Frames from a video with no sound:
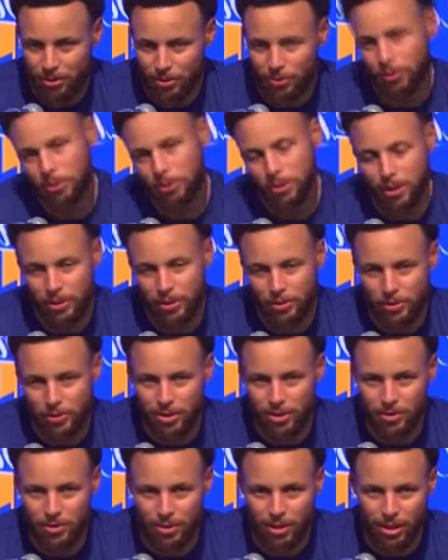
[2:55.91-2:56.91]
from the
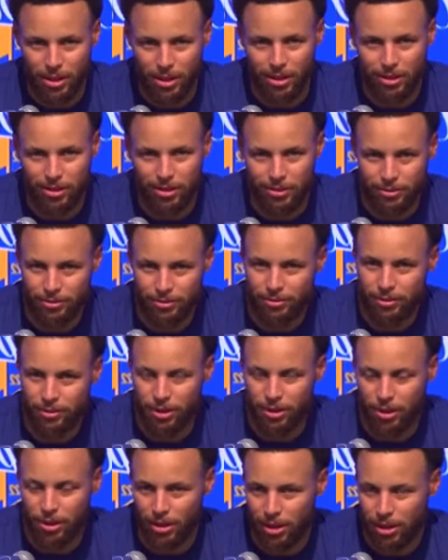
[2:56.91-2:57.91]
defensive side
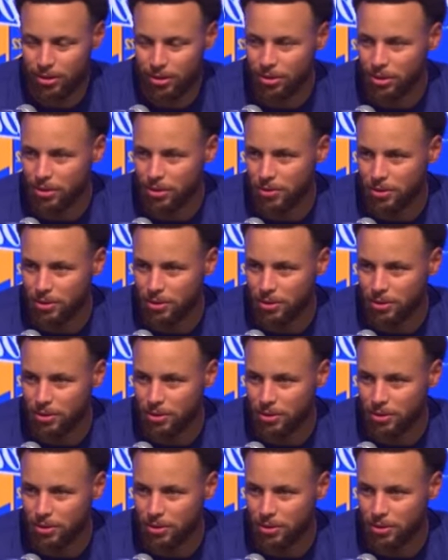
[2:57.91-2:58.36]
and all that stuff.